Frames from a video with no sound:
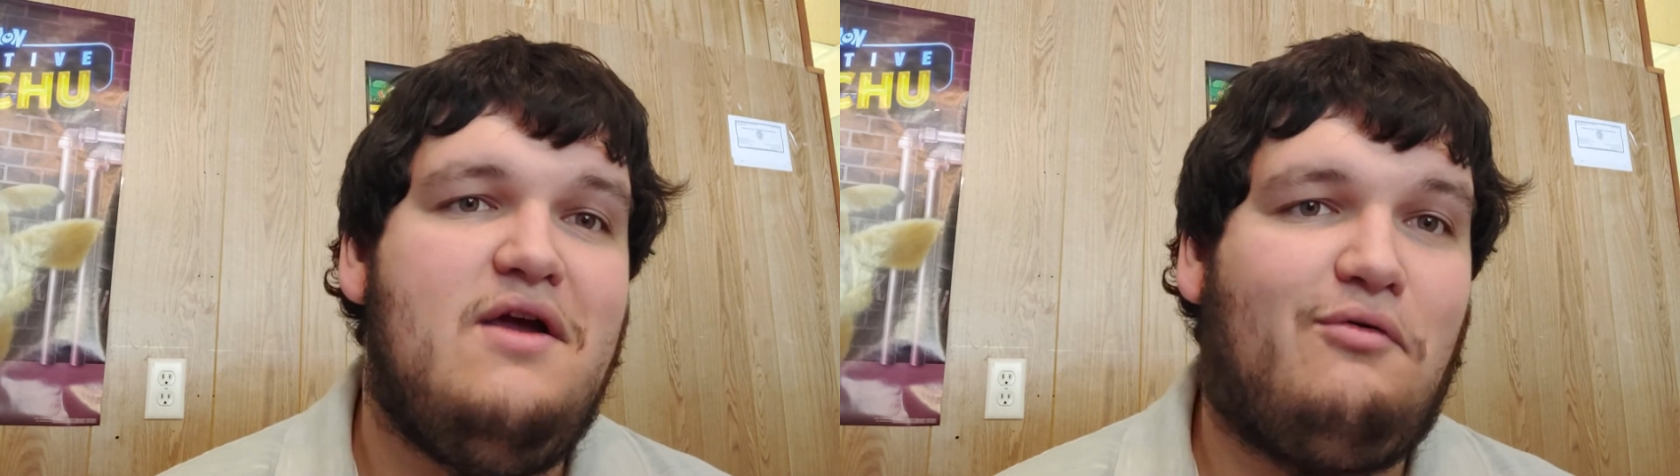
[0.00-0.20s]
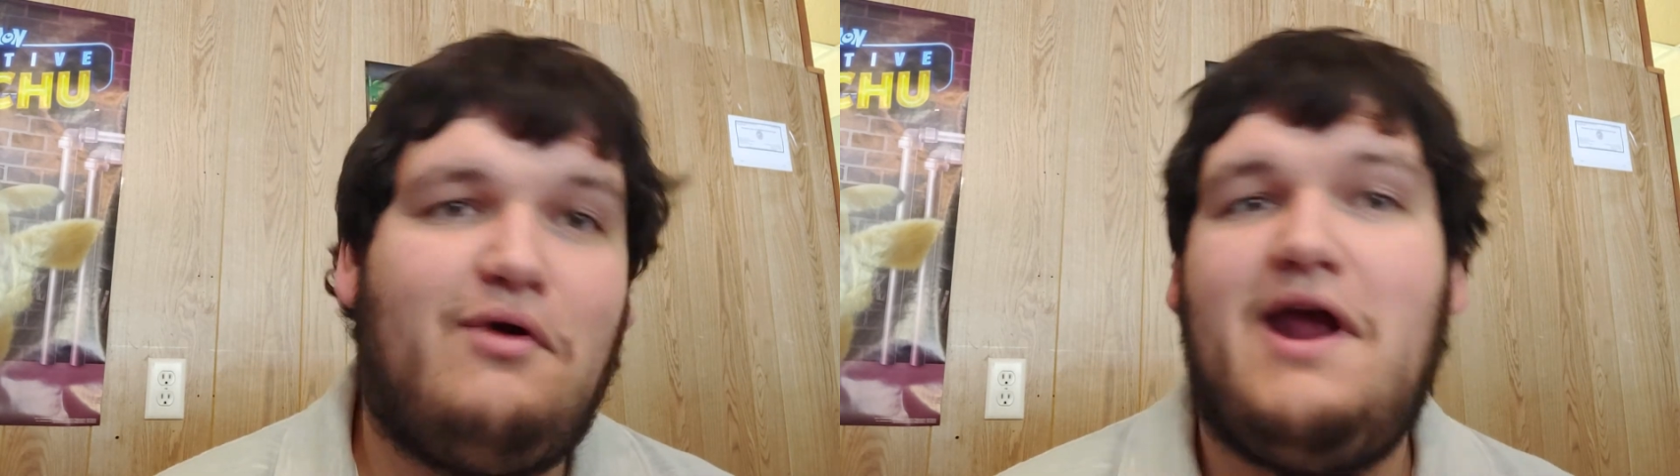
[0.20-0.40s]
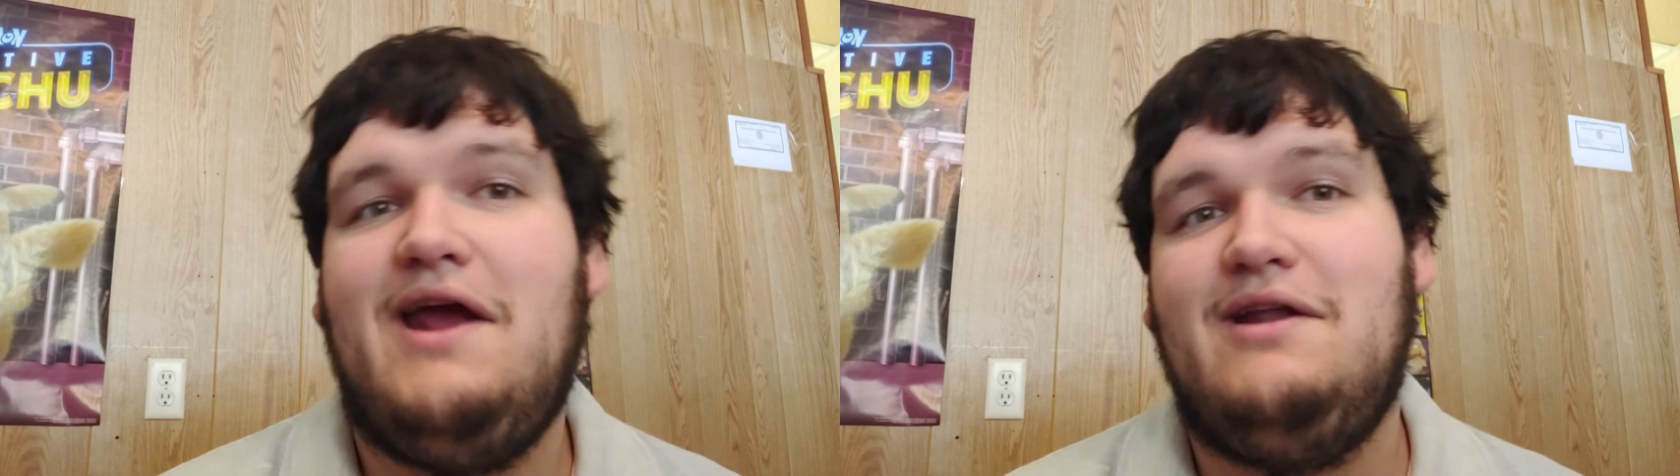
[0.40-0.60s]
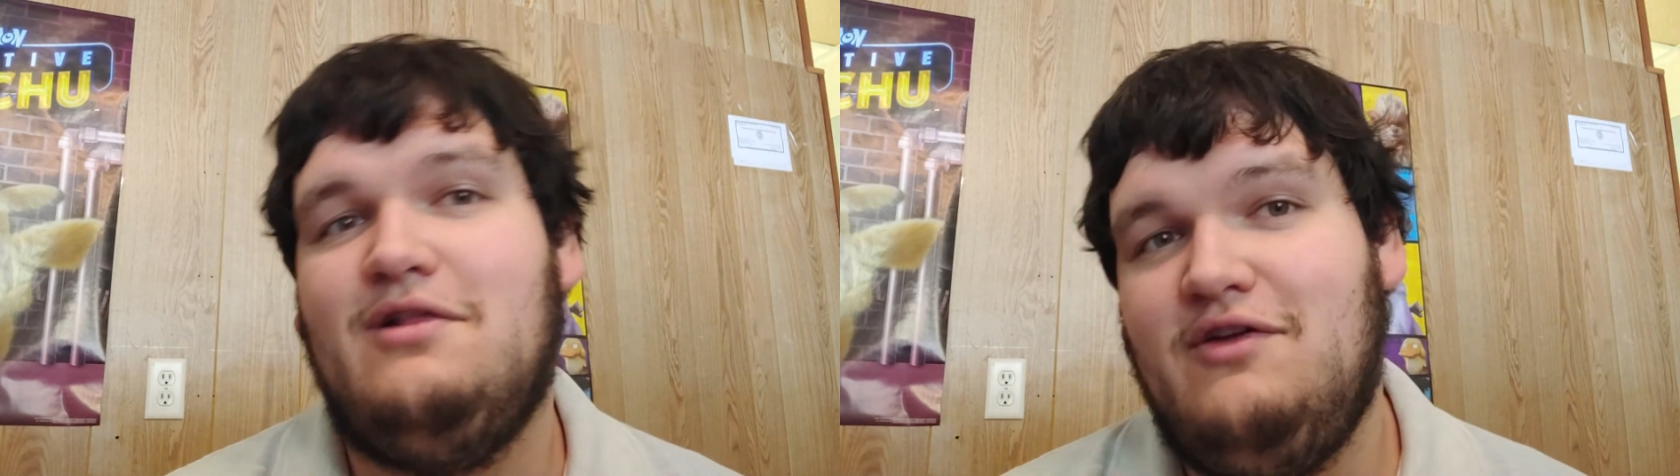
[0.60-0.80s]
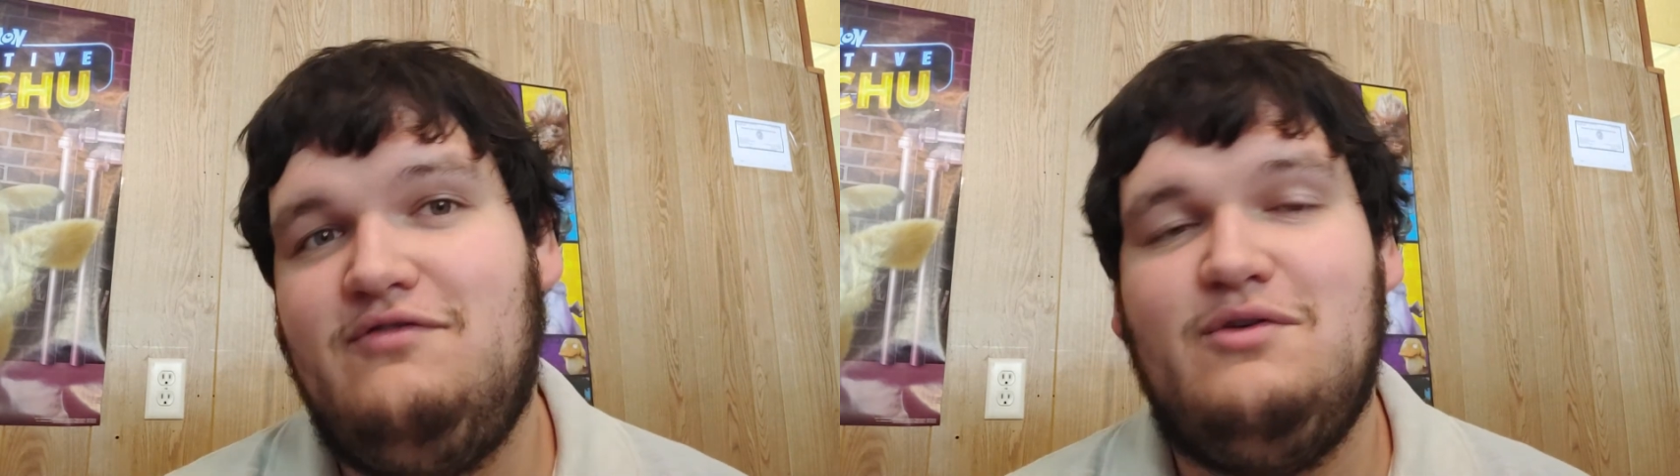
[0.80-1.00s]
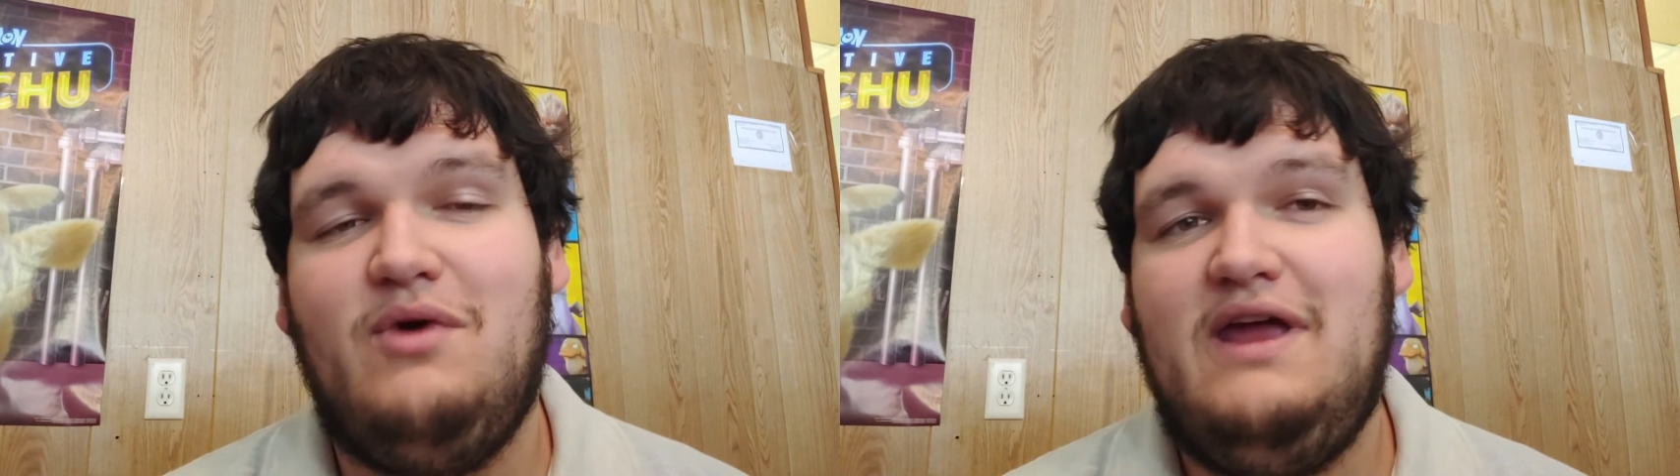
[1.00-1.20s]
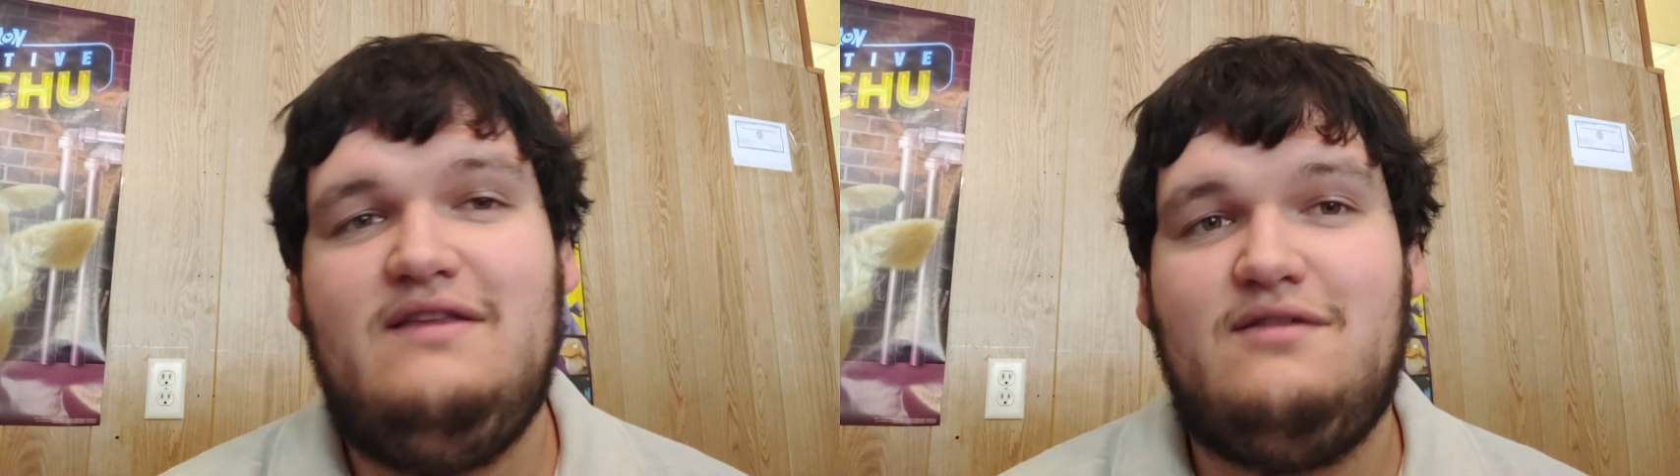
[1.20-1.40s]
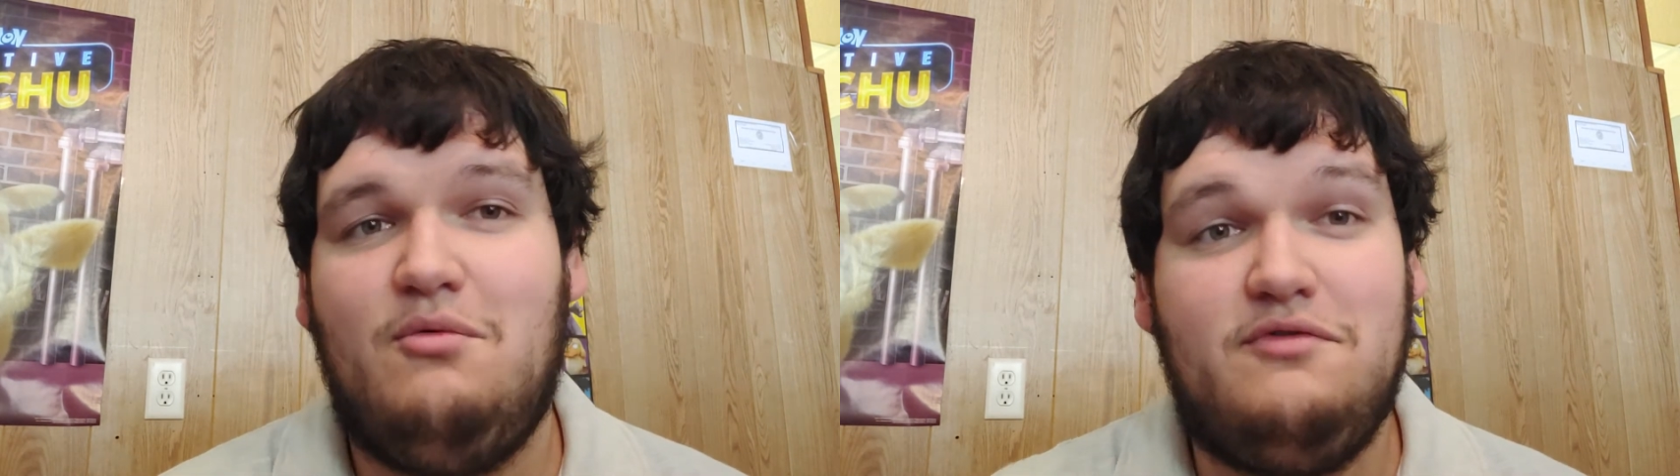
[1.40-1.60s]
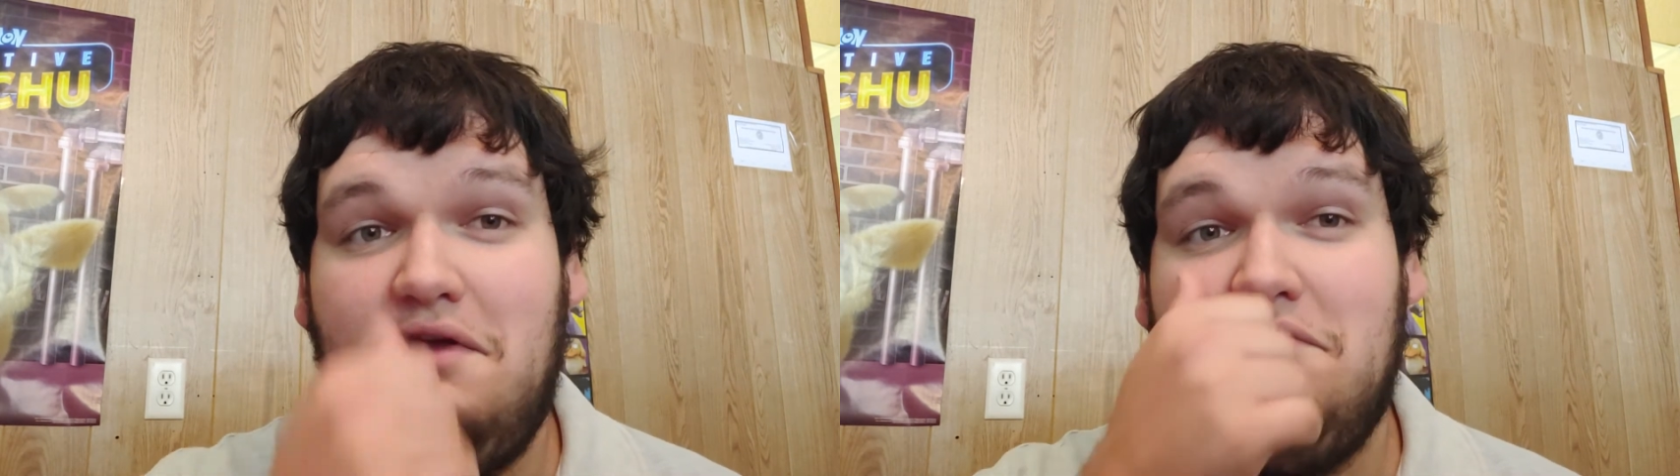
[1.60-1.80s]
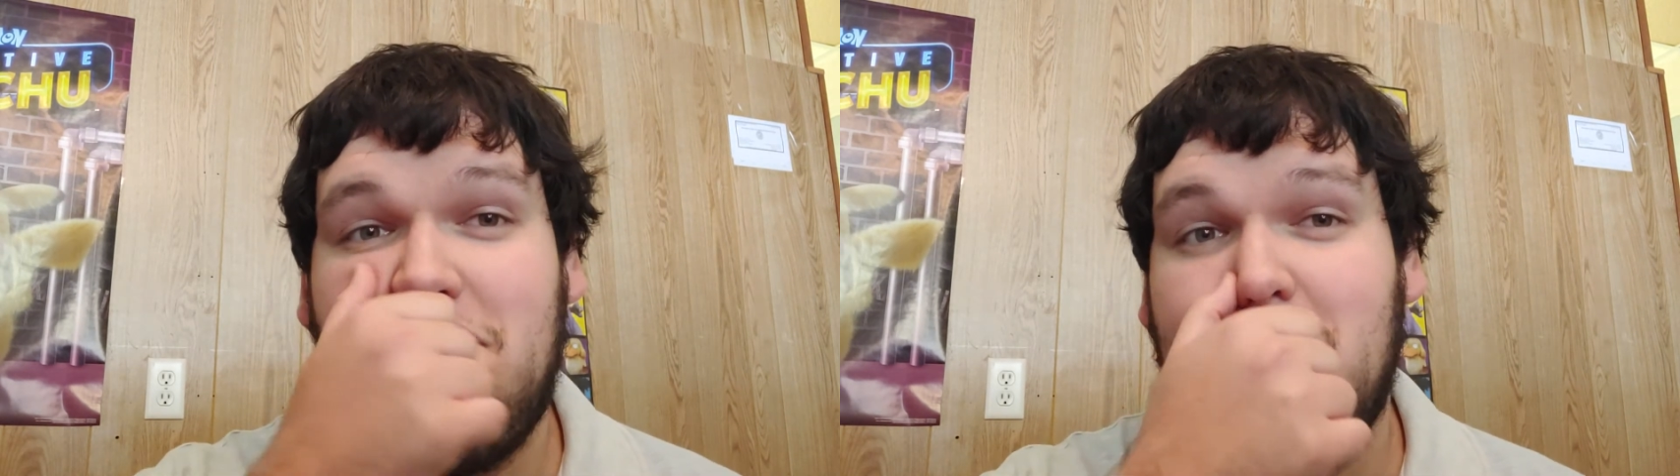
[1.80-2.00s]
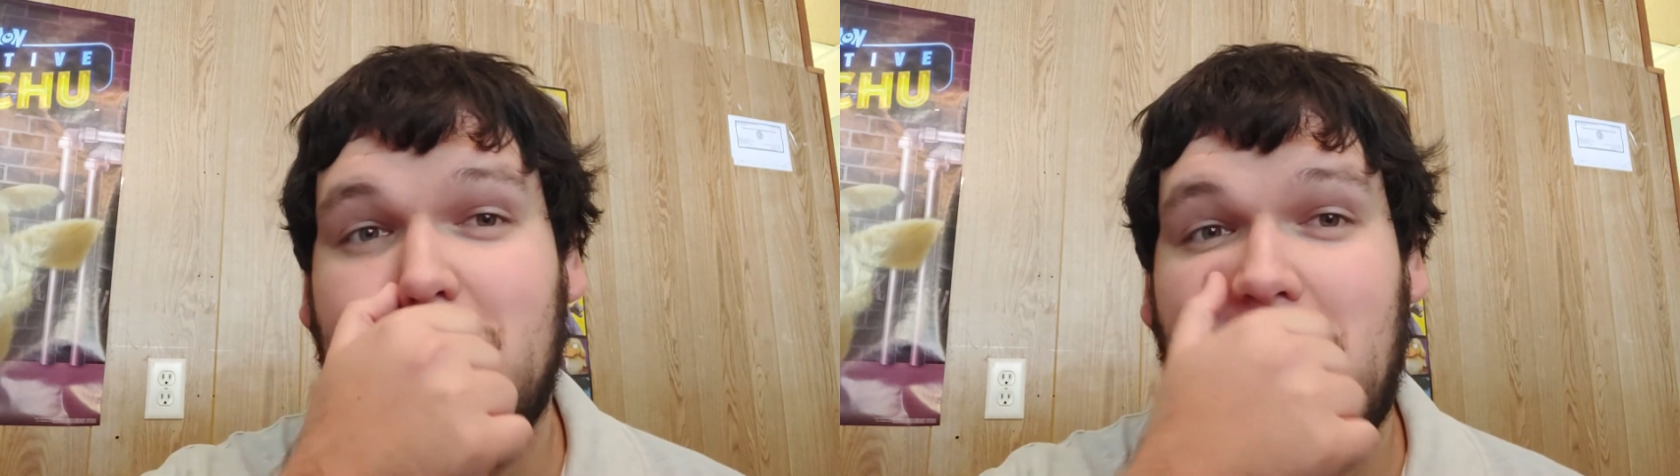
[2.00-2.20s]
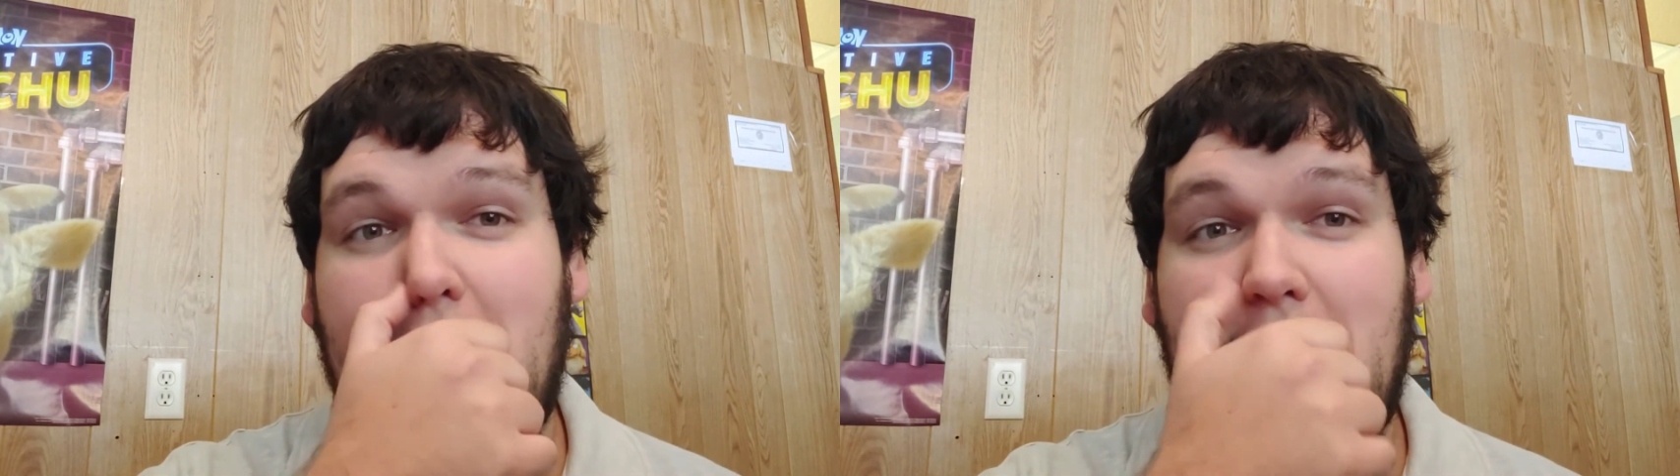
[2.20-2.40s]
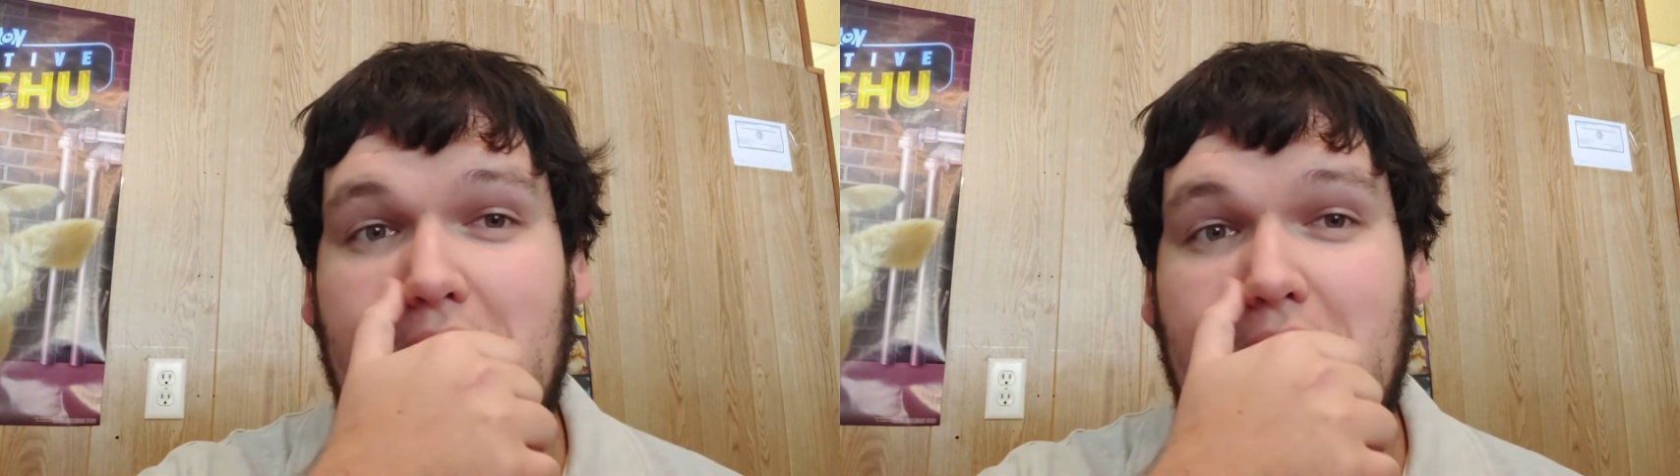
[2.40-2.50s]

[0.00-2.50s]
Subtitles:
ran and lifted weights almost every single day,